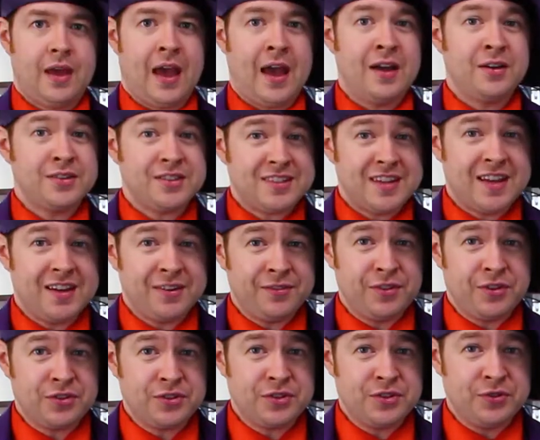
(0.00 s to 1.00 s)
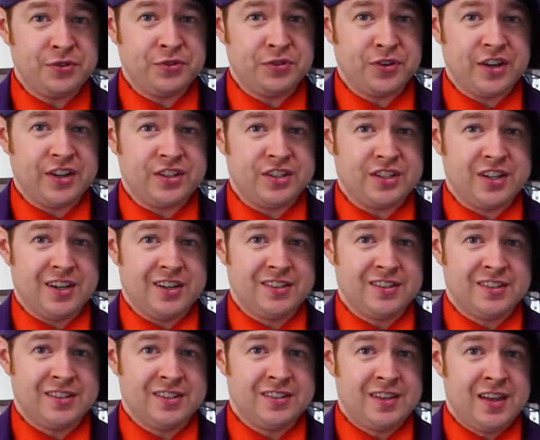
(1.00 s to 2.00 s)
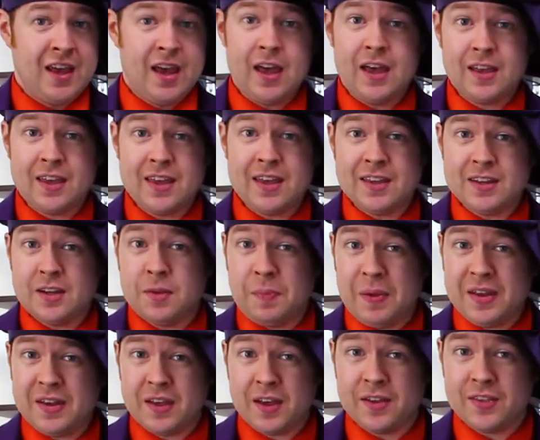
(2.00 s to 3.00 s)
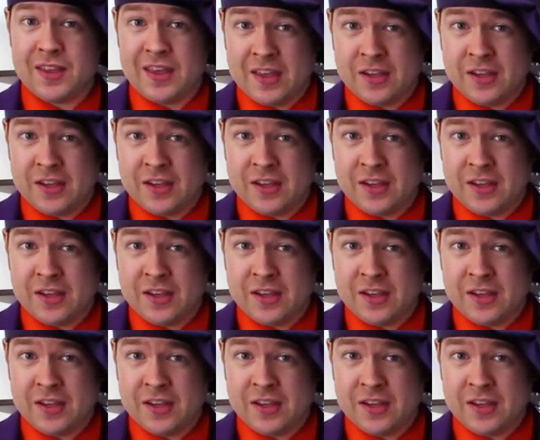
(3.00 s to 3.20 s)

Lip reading: Outside of those two franchises, again depending on the